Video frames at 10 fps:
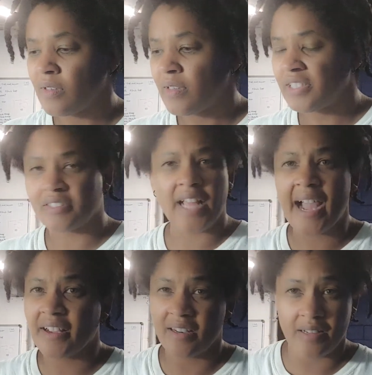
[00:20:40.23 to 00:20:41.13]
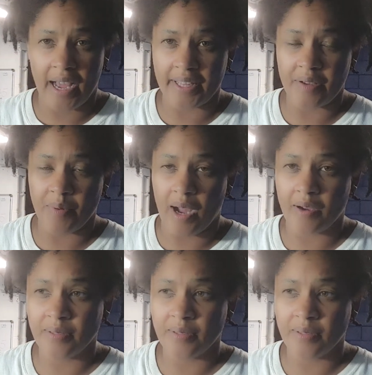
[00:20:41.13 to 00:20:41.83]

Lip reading: It's not gonna knock you out.